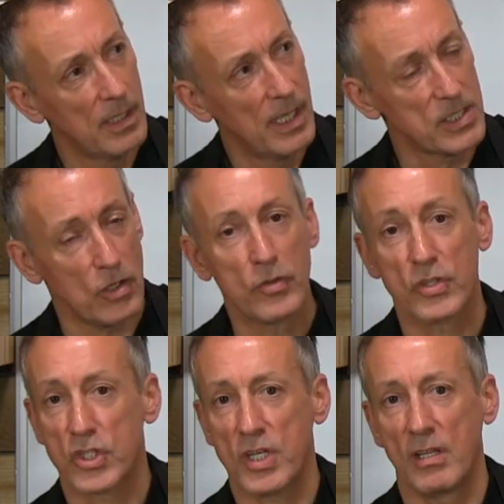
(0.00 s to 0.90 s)
it's on the
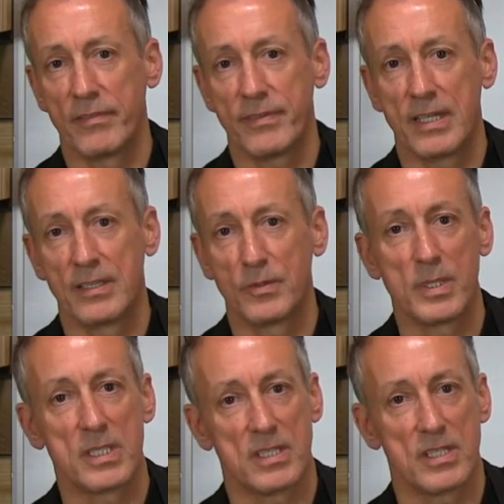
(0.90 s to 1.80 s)
shelf in
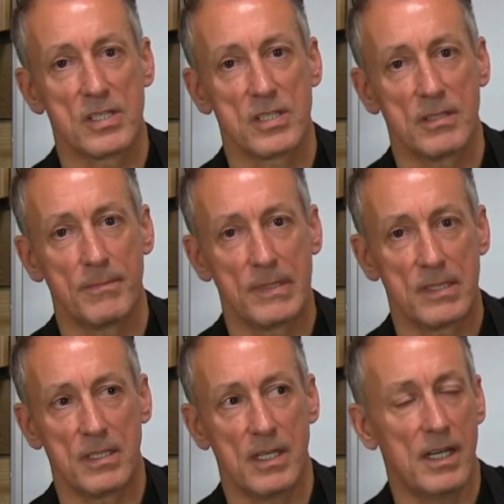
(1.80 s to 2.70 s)
Louise's
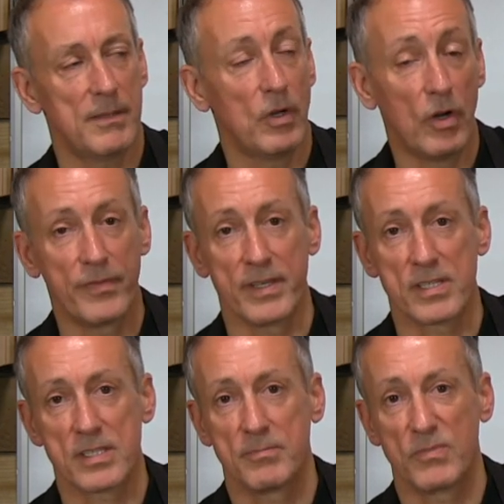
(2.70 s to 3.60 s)
um,
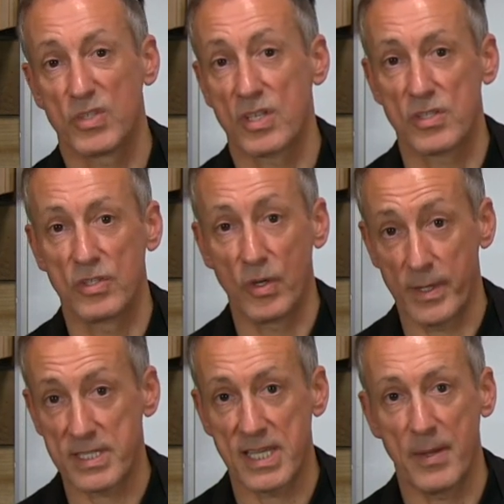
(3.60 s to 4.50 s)
office. She doesn't know
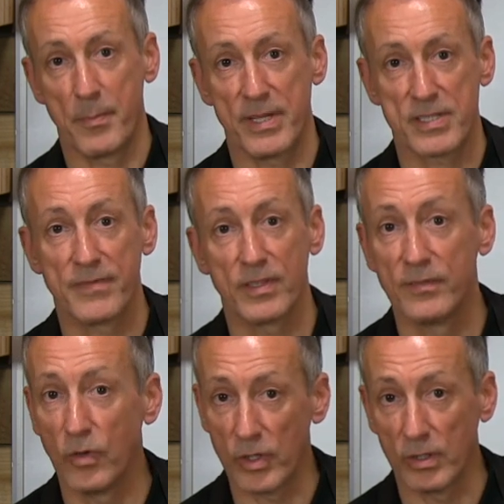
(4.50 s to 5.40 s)
it's there, but it's full of
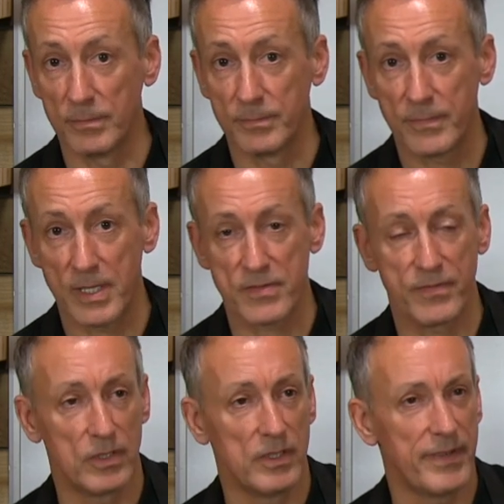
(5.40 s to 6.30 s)
oil. It's
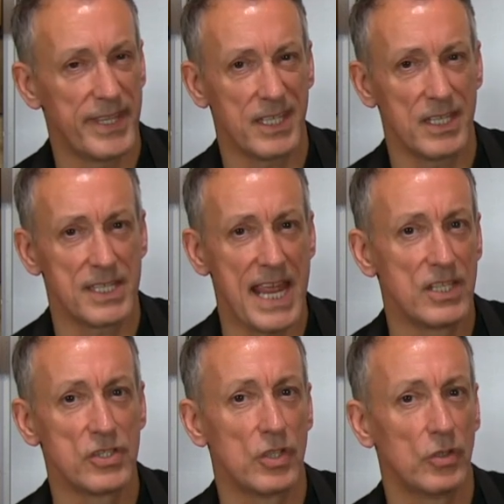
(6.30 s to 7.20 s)
full of, I think it's
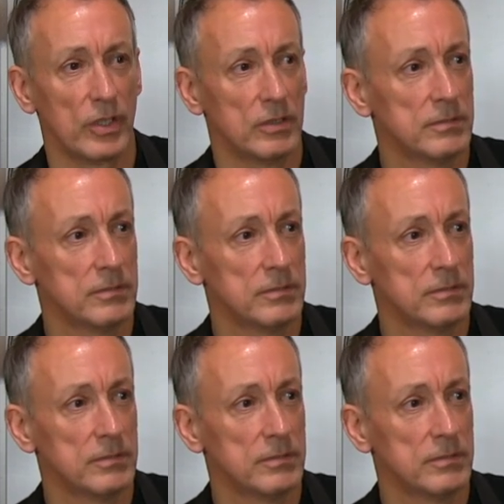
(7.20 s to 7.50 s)
engine oil.